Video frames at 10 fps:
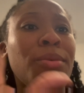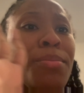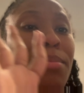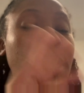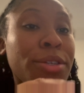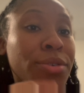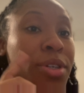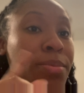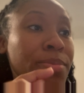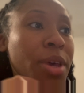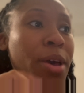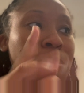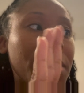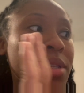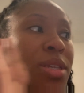measuring
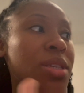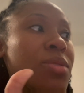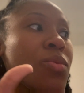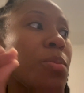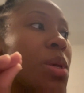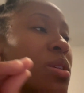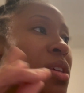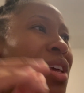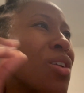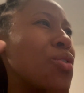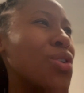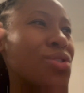cup pieces went missing, or